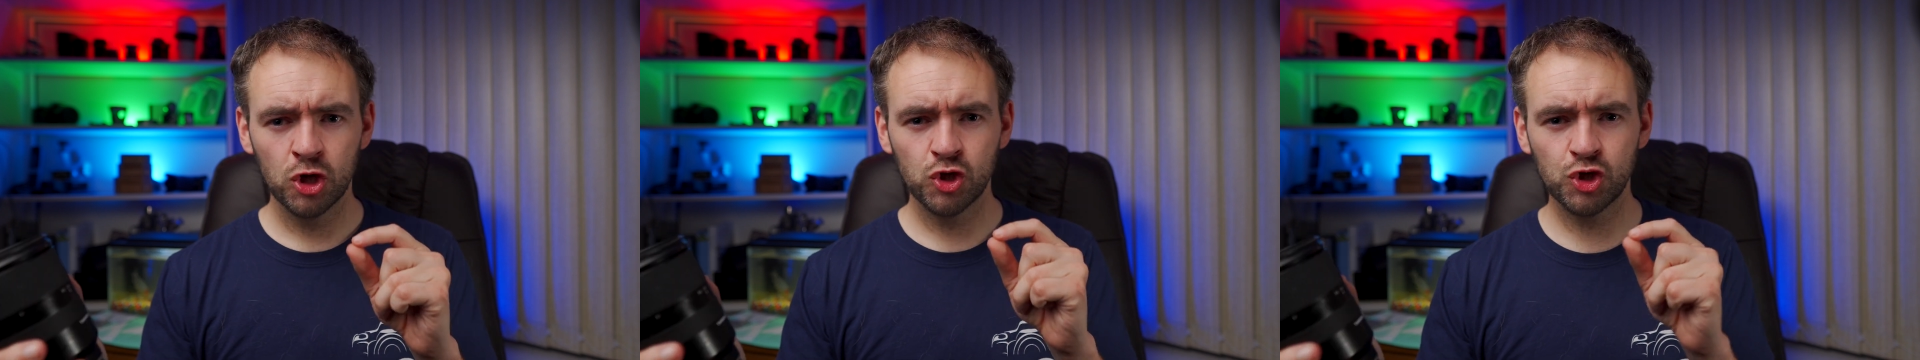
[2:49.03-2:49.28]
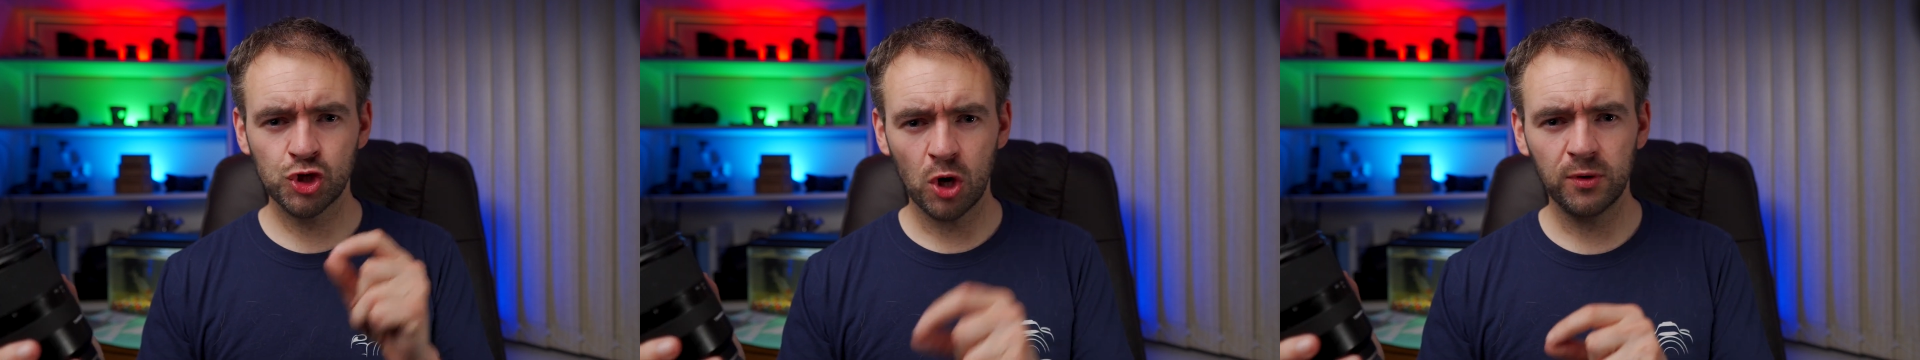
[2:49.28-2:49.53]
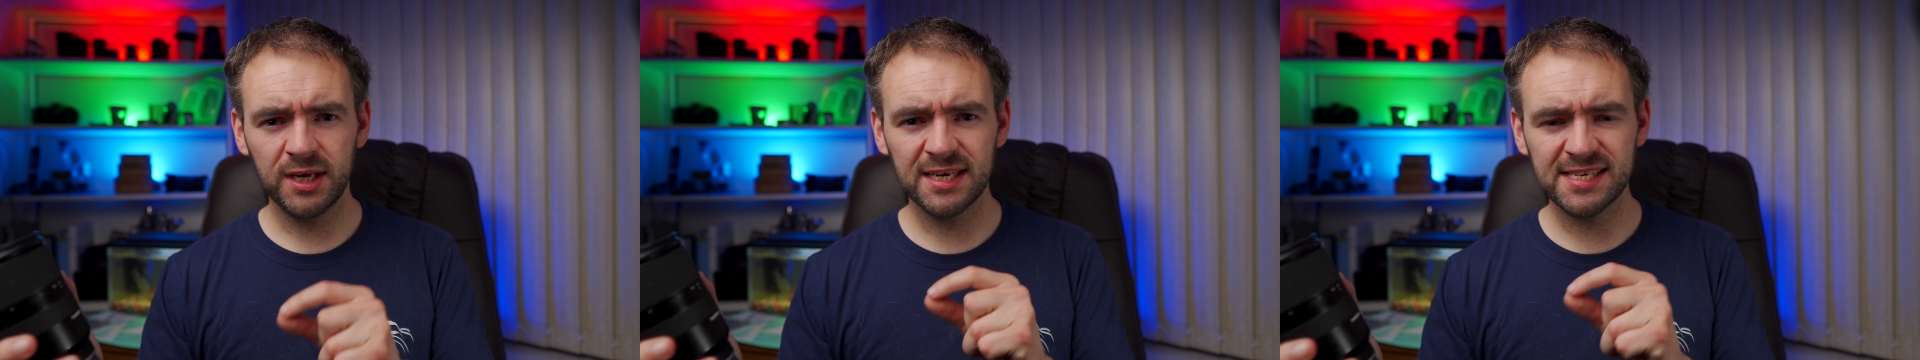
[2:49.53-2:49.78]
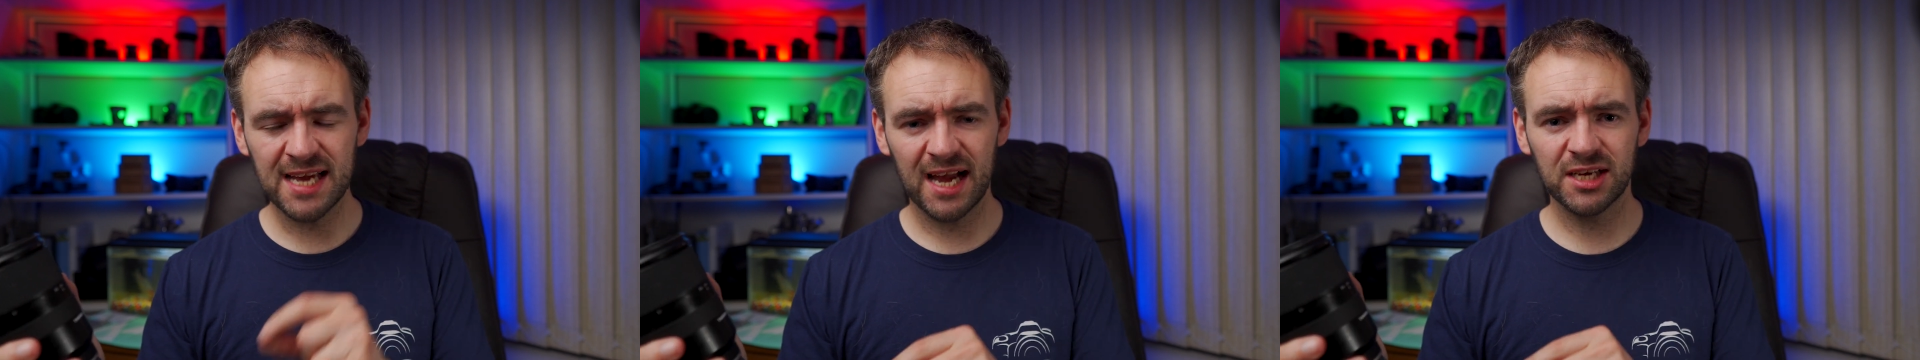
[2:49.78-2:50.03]
Sony
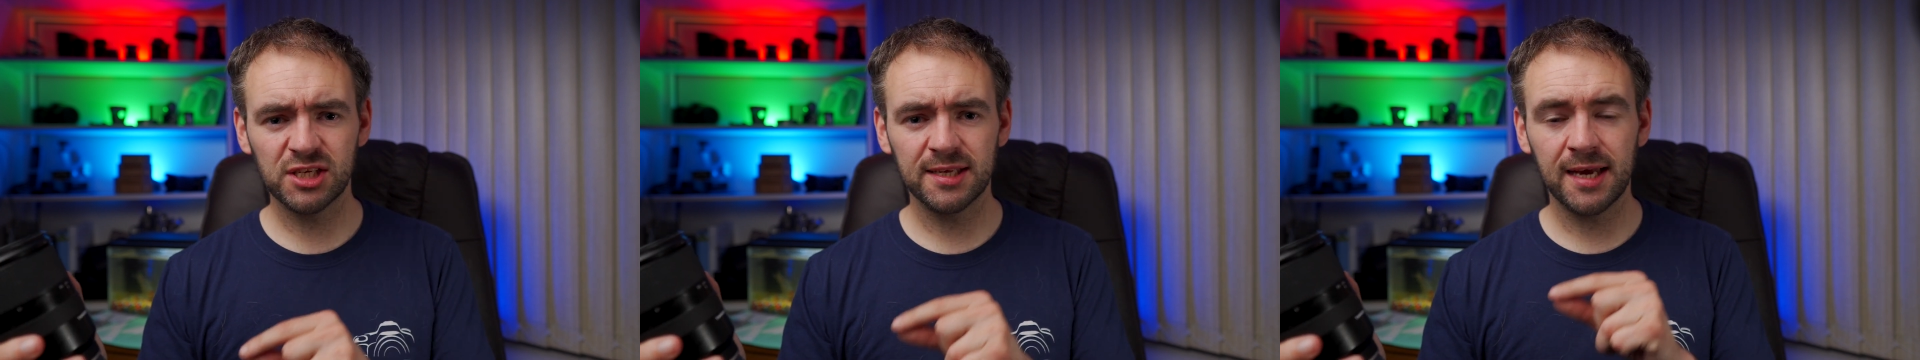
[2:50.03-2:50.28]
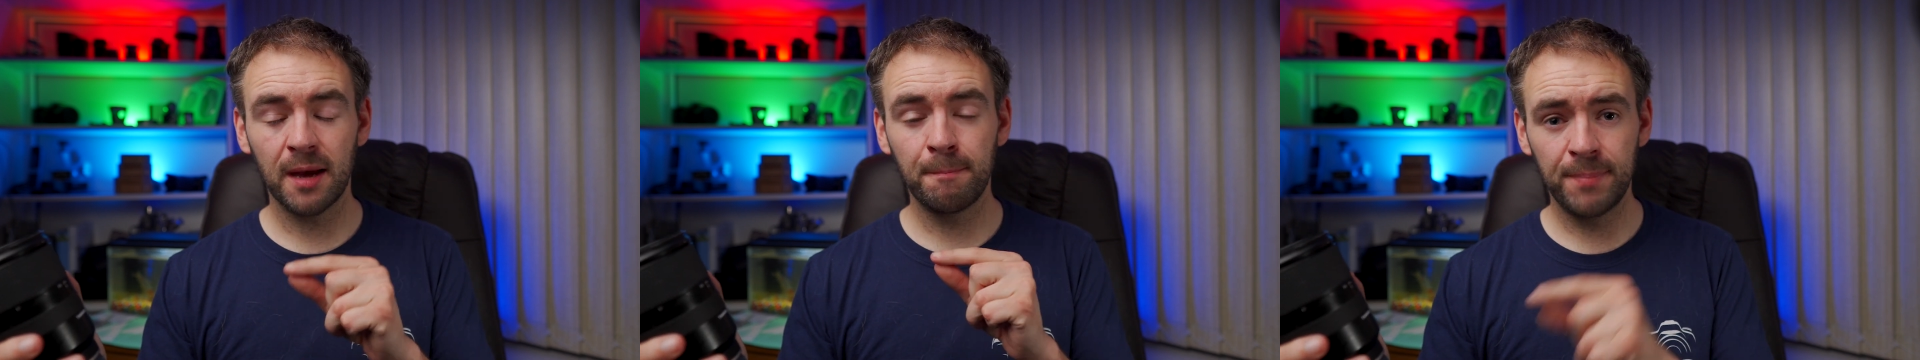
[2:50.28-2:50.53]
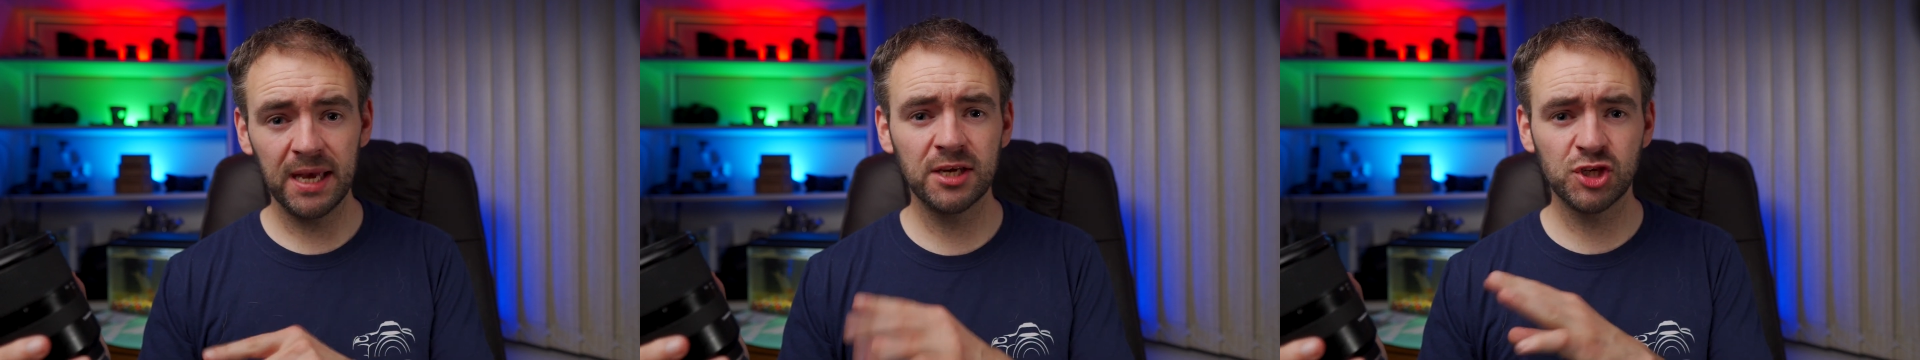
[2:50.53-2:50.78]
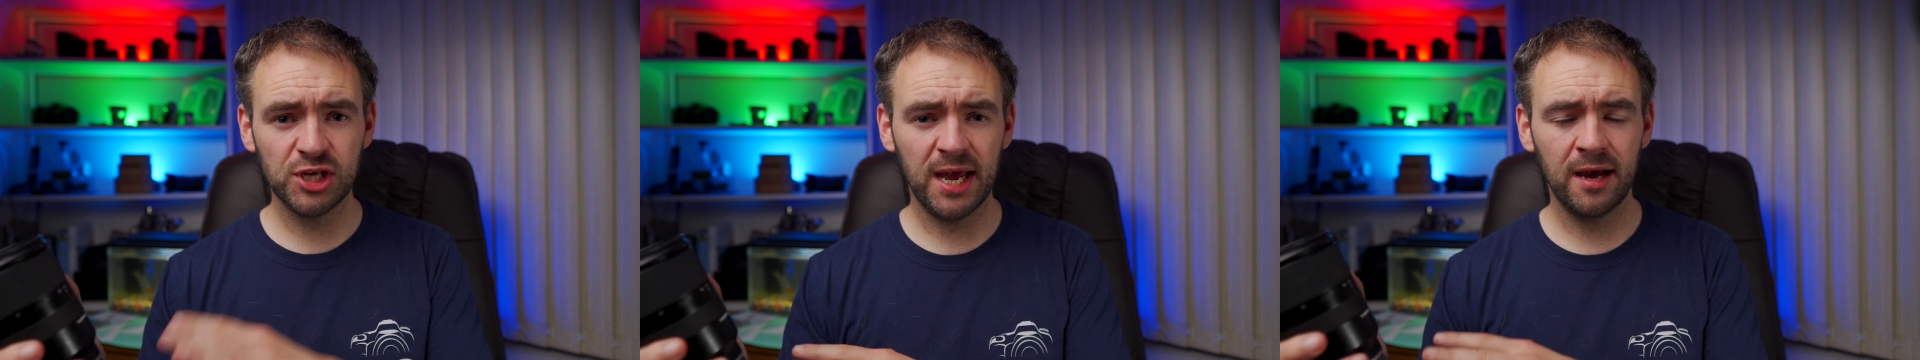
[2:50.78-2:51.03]
is actually a
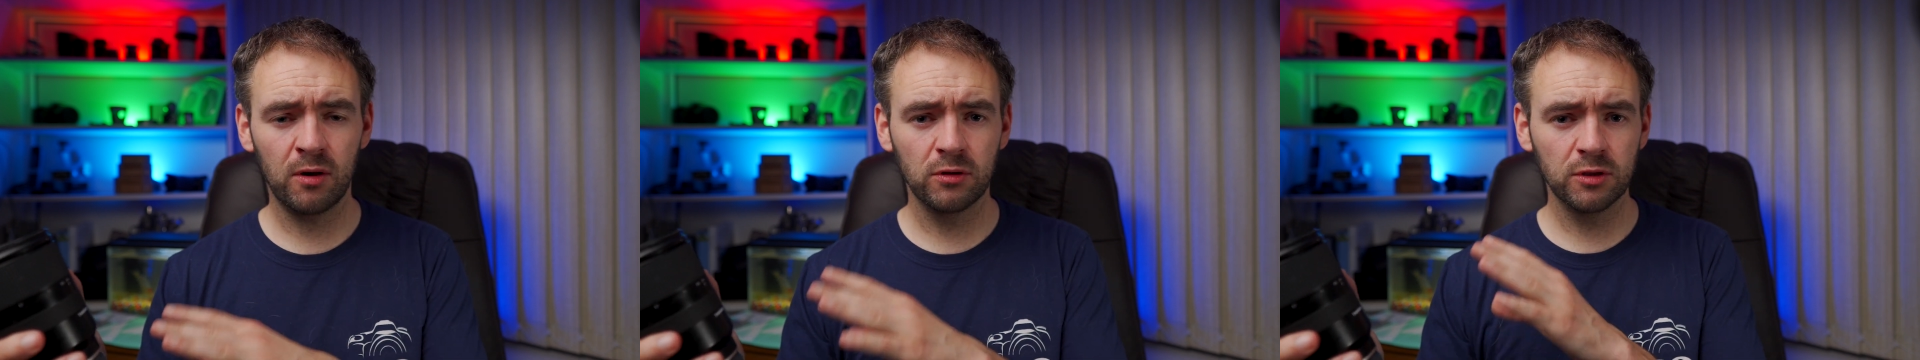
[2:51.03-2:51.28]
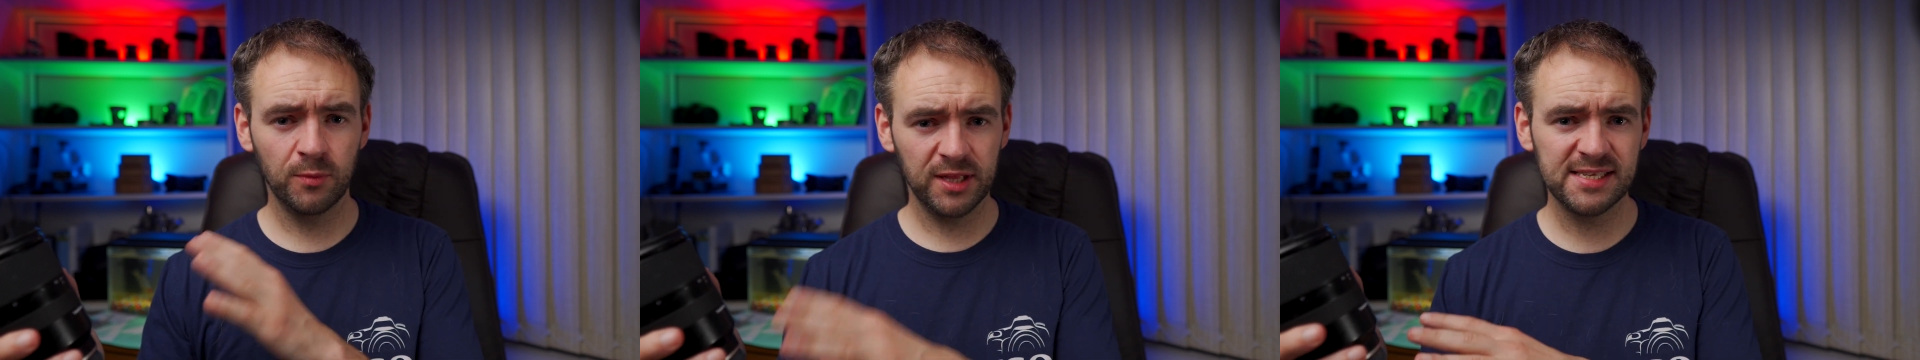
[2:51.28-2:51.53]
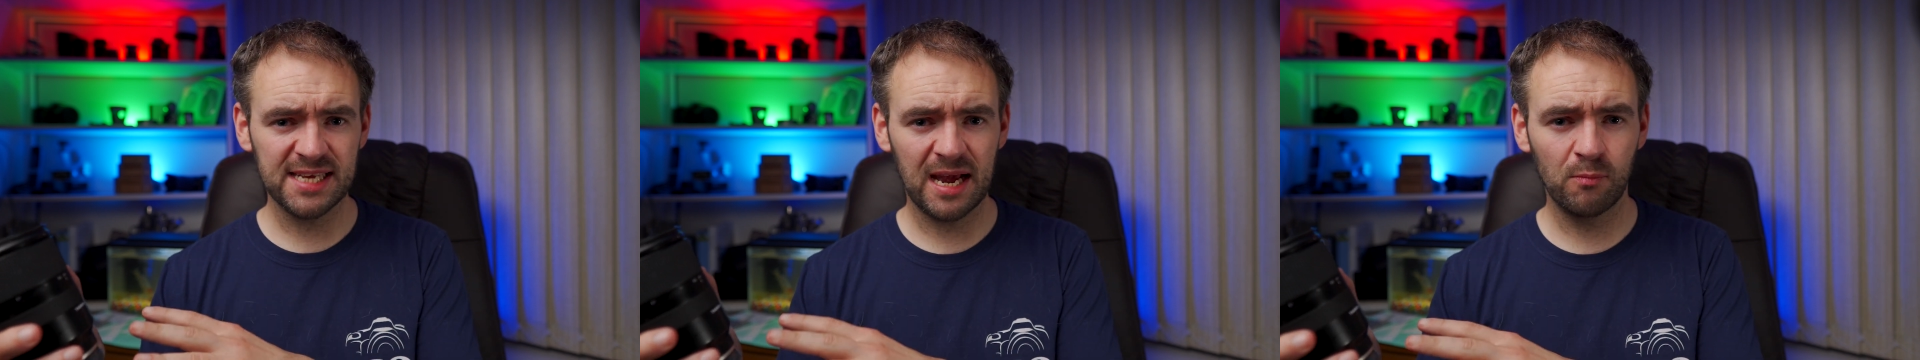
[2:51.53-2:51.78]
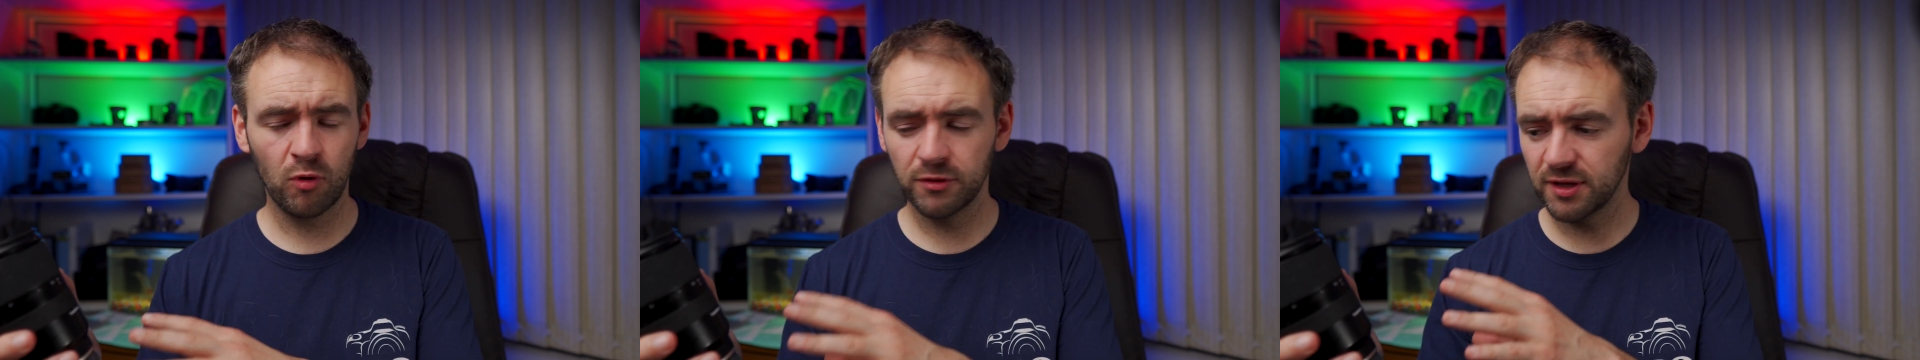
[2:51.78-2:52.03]
big shareholder within
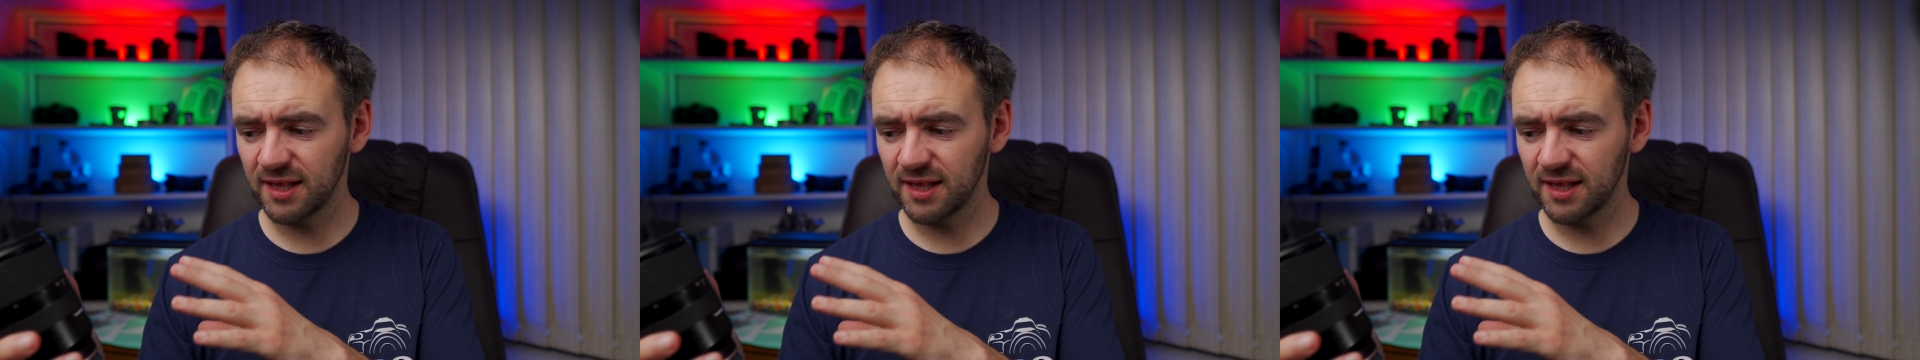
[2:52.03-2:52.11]
Tamron.